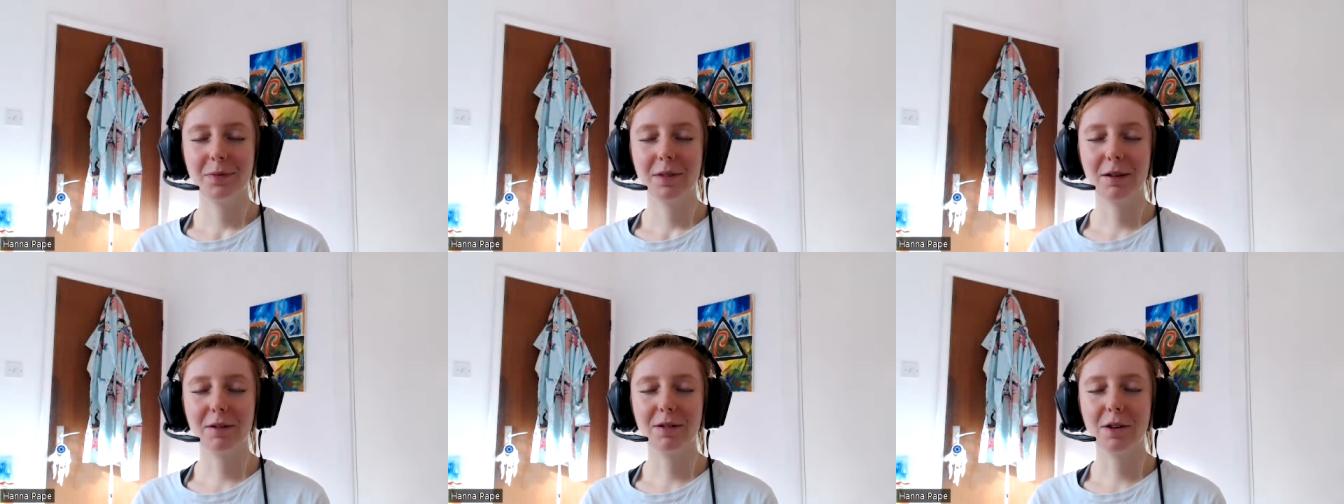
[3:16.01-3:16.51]

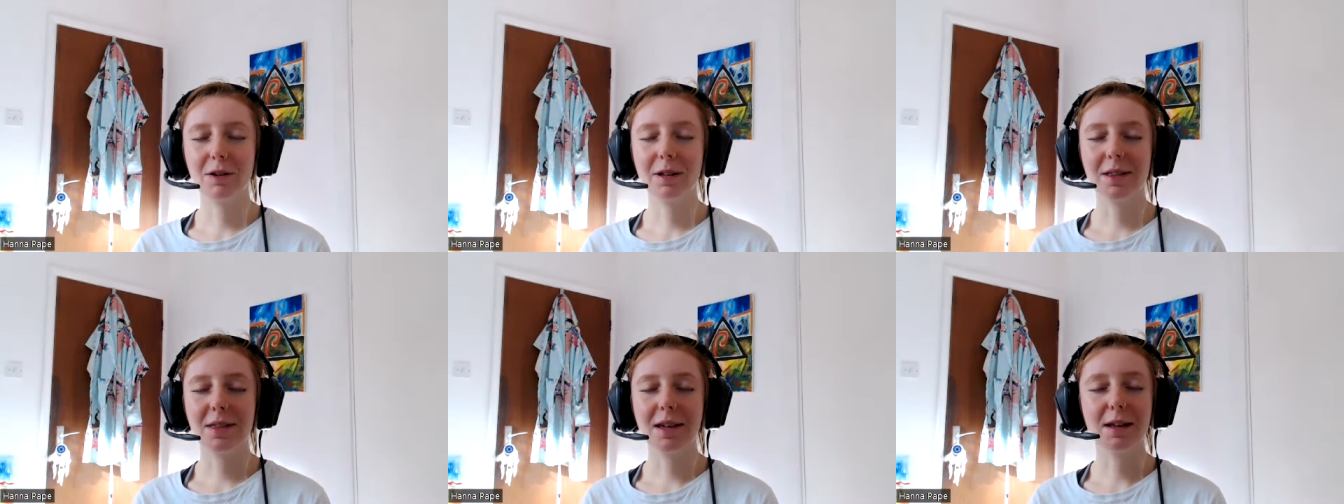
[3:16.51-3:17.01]
there is
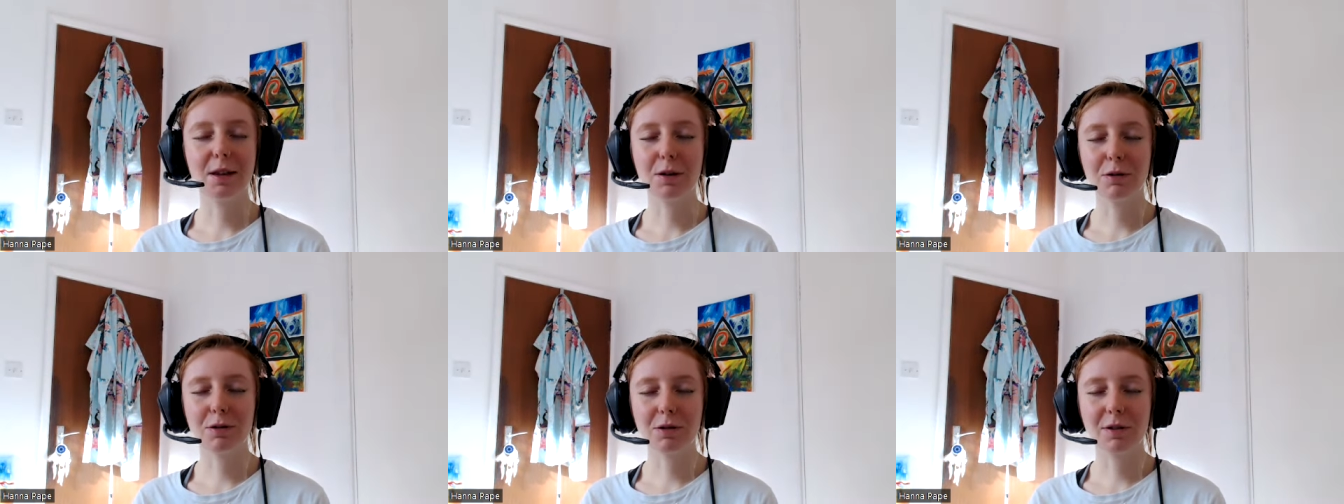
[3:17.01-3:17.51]
only the
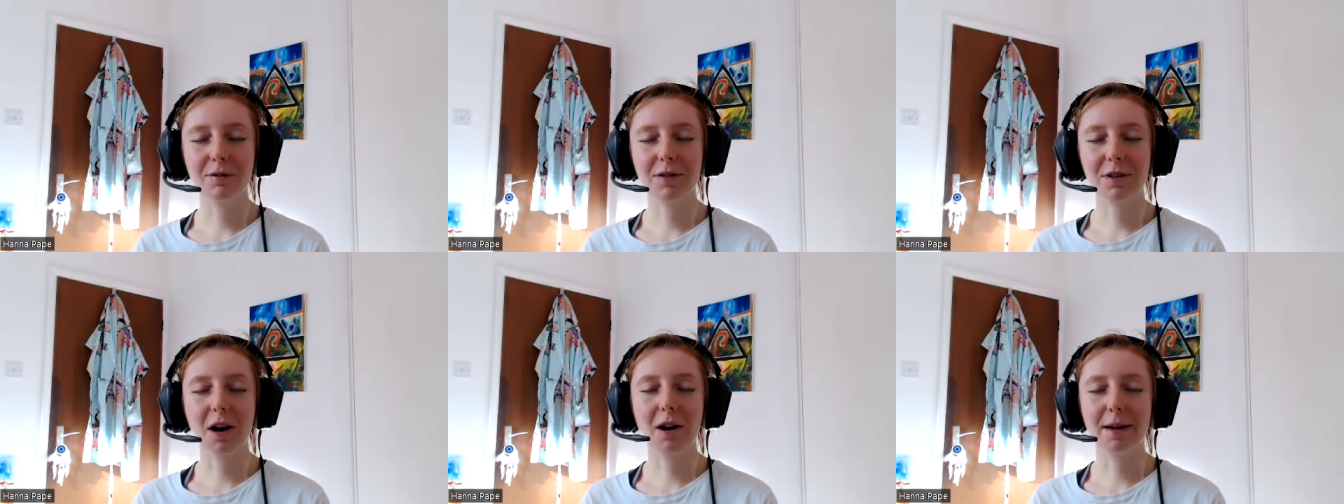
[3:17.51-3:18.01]
illusion of
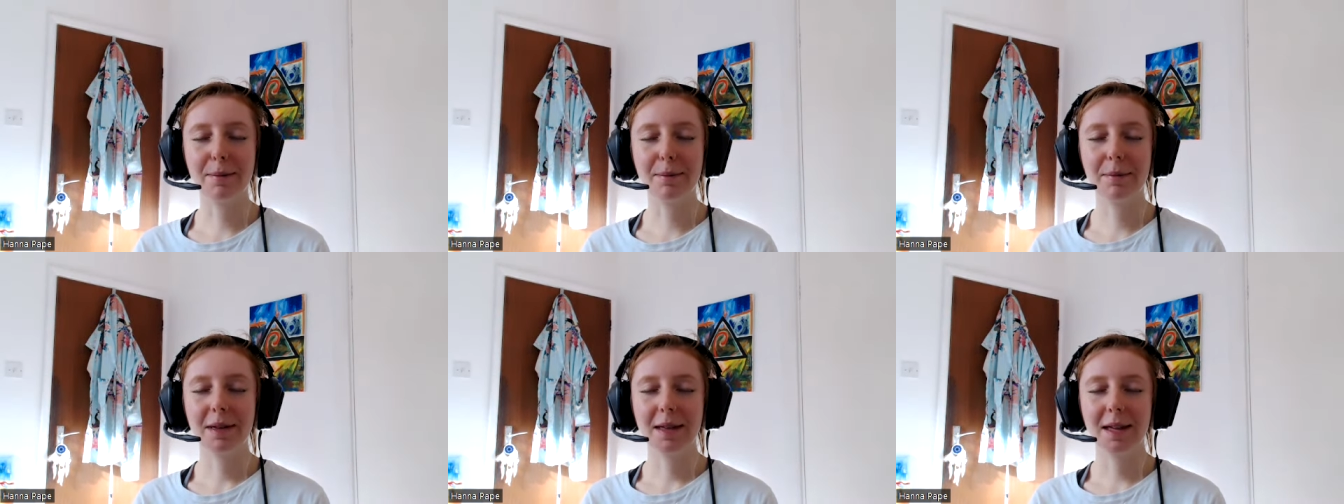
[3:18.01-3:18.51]

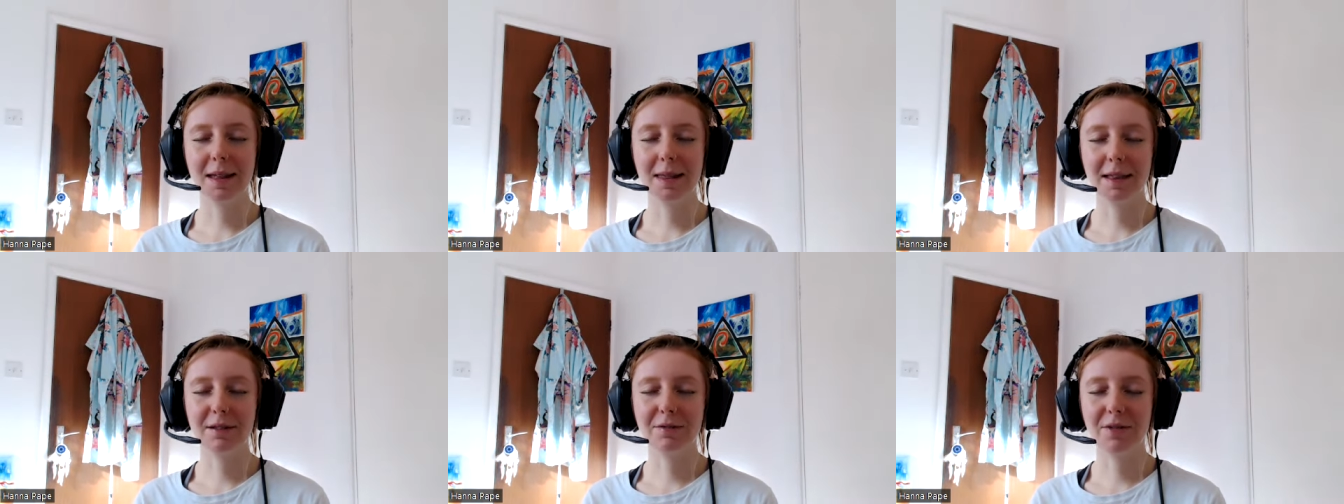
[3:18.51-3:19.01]
time in
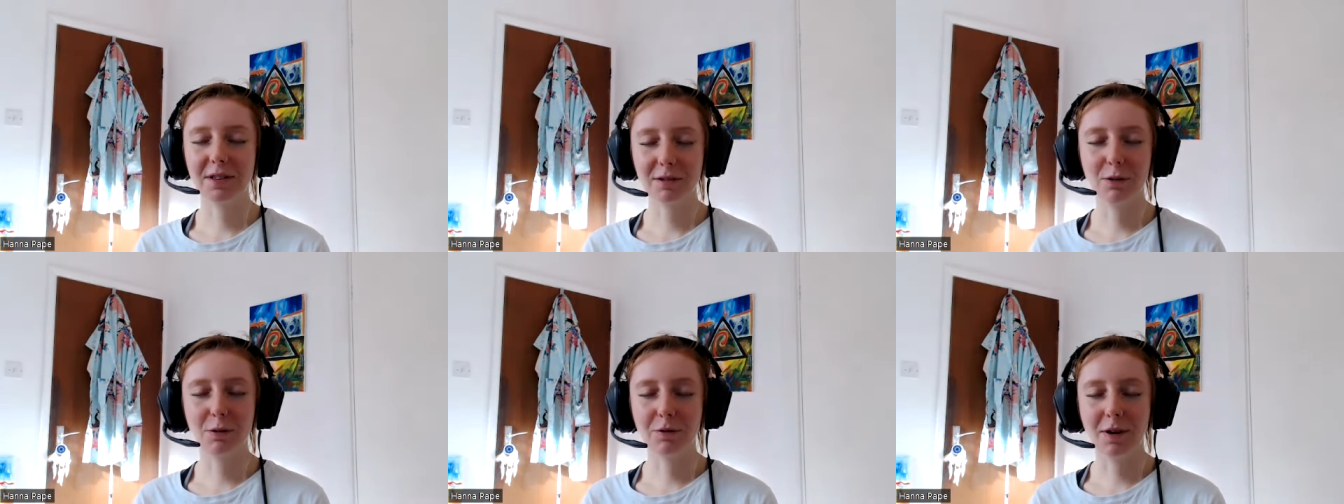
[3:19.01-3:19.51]
this
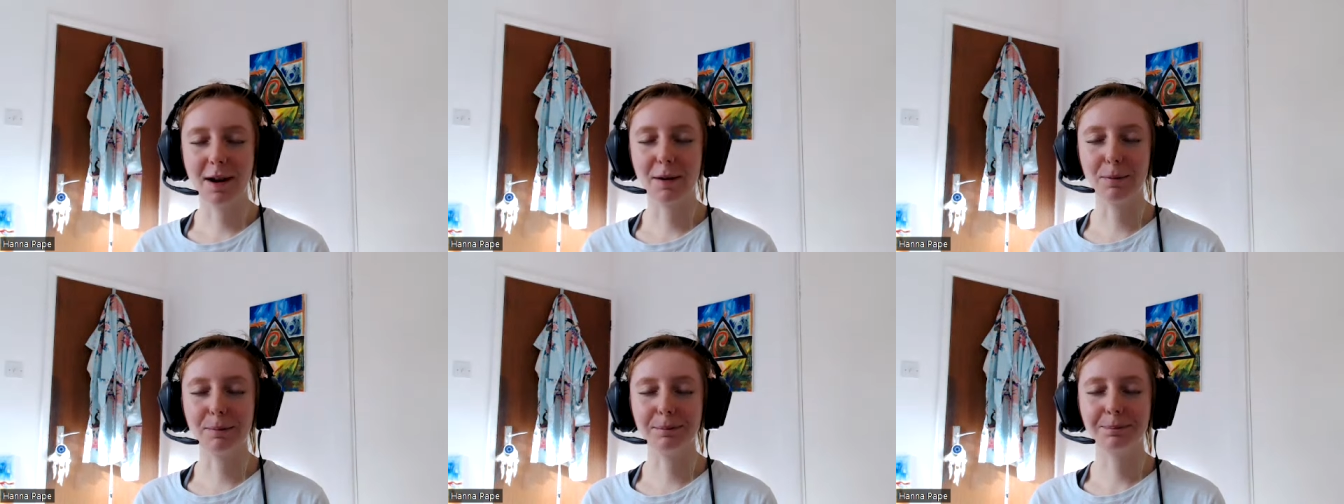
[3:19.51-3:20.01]
physical
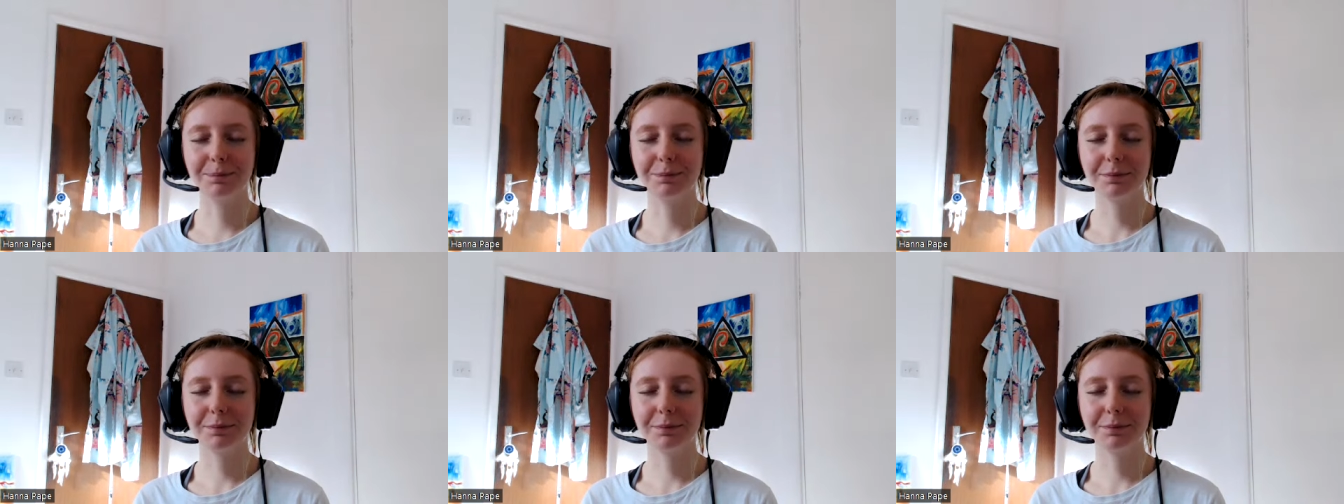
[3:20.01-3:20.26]
realm.